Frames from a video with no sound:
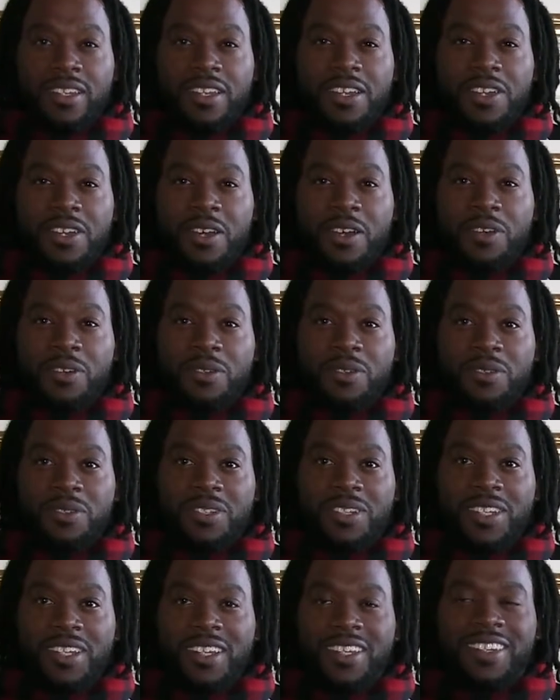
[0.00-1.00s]
I
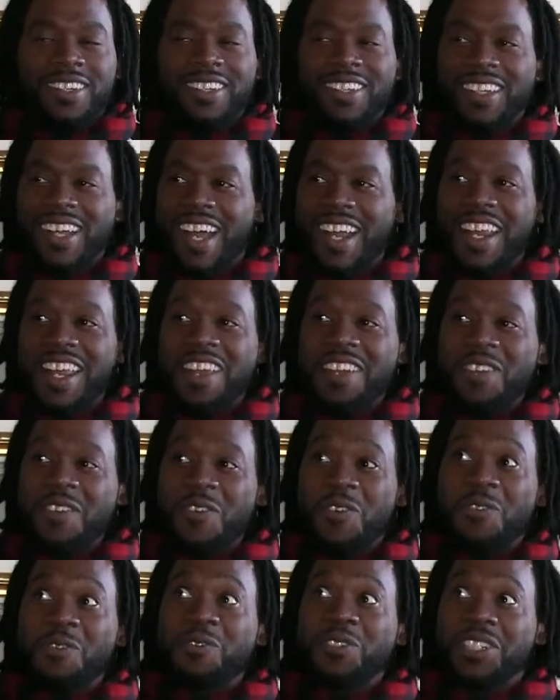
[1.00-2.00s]
didn't even
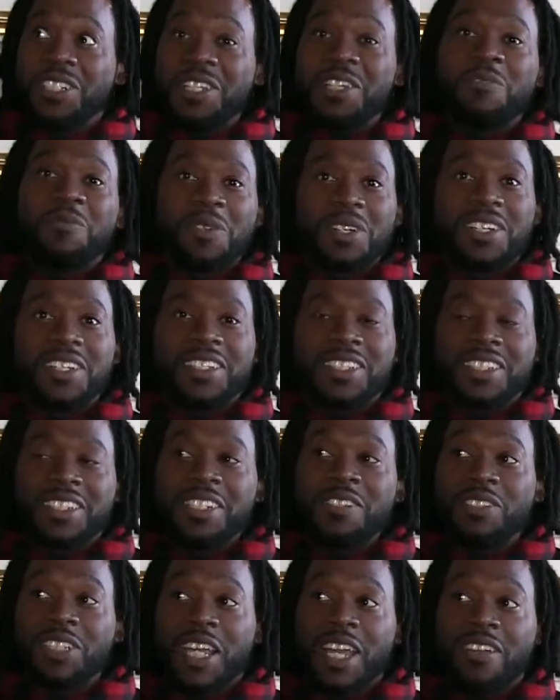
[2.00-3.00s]
know who she was. And
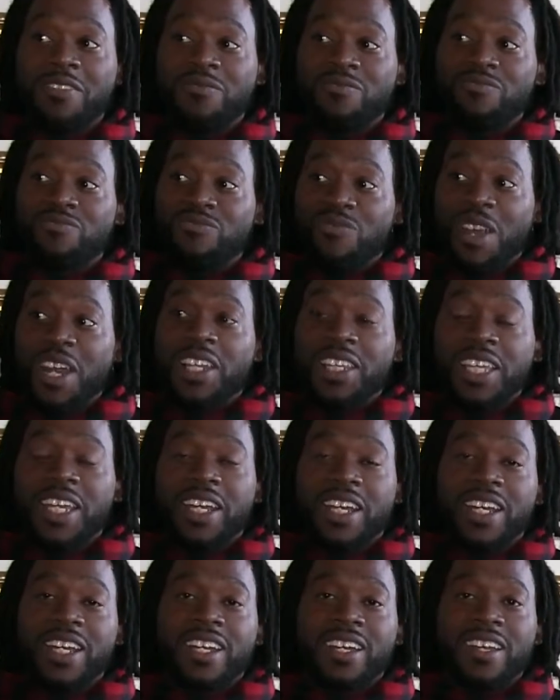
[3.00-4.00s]
she was like right
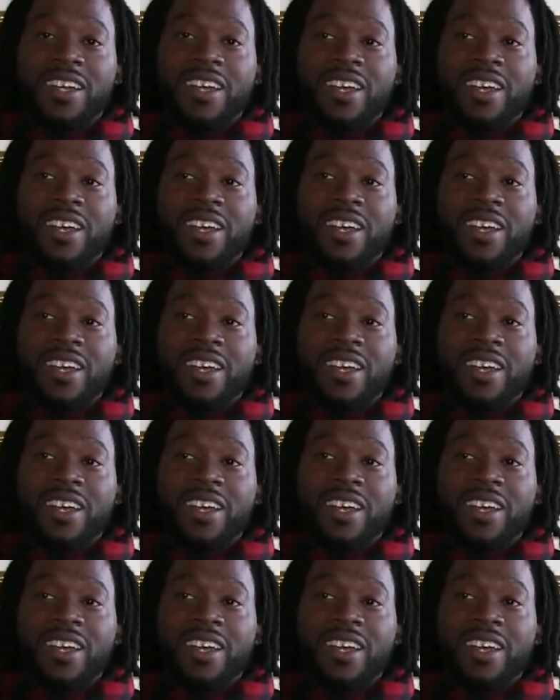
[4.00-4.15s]
there.